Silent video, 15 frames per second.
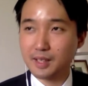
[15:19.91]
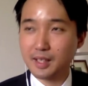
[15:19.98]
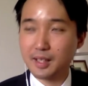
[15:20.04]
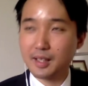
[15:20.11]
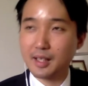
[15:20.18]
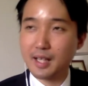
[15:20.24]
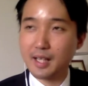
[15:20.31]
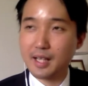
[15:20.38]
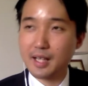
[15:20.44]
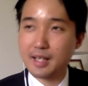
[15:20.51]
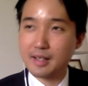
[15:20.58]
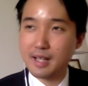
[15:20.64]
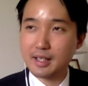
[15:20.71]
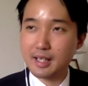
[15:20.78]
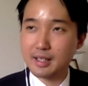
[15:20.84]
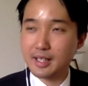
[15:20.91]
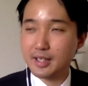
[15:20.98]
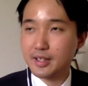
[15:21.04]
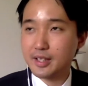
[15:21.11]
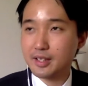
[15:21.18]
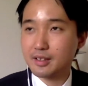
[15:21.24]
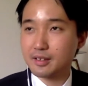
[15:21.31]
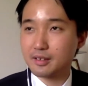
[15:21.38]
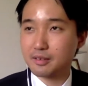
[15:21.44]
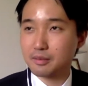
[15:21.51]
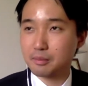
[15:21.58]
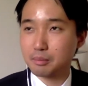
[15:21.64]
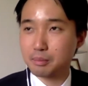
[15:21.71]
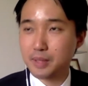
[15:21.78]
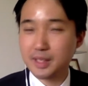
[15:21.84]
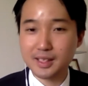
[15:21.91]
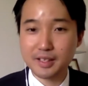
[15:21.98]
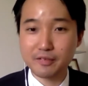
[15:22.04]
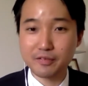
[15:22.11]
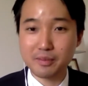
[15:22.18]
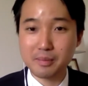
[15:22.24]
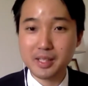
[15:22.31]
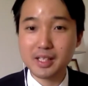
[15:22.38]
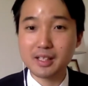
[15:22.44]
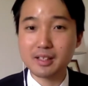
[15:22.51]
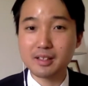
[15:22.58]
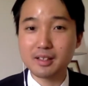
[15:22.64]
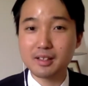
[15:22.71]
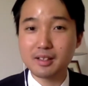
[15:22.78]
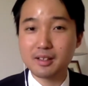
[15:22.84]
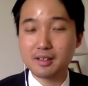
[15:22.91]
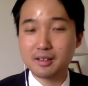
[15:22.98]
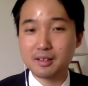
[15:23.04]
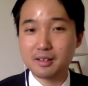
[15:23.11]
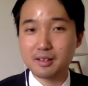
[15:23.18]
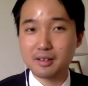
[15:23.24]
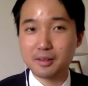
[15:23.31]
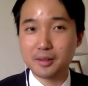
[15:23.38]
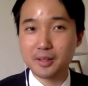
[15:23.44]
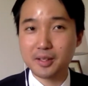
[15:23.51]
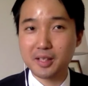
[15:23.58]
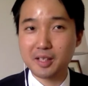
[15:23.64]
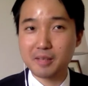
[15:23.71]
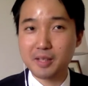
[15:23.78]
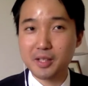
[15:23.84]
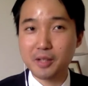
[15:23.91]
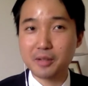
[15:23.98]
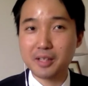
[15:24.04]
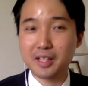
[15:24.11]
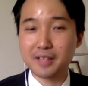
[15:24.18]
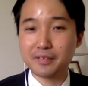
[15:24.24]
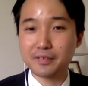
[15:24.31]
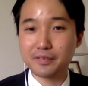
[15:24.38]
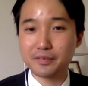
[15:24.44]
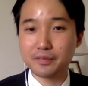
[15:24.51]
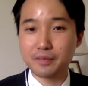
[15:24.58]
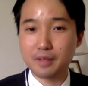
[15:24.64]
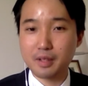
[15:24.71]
And I think personally for me, looking at my own life,